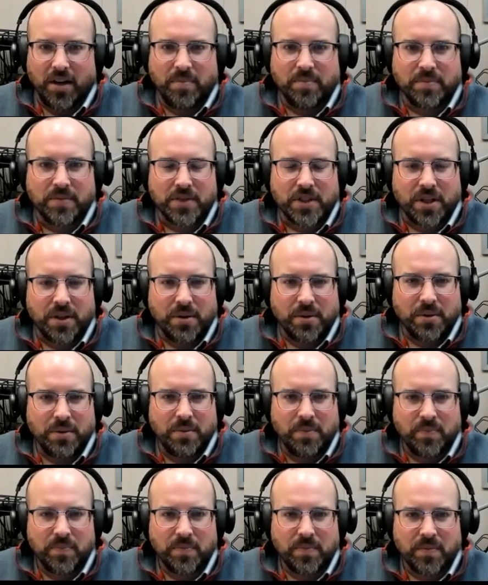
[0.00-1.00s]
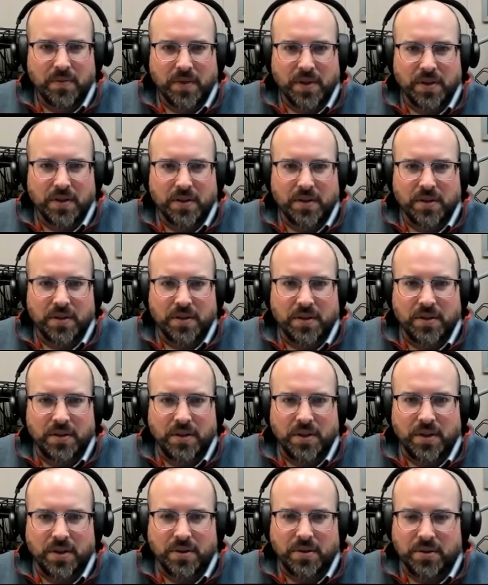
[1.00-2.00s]
so clear
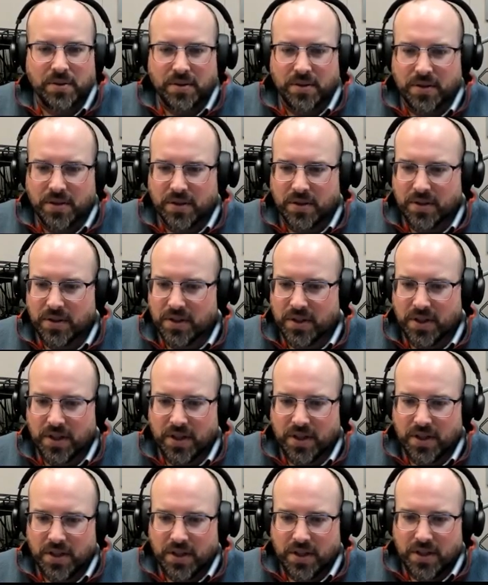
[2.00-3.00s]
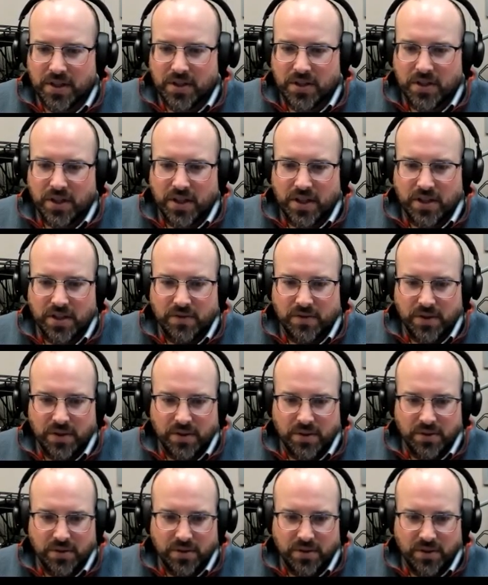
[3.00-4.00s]
those, change
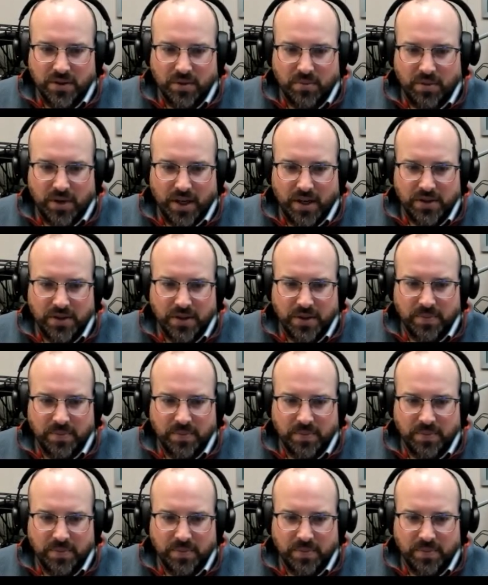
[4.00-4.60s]
views to the browser.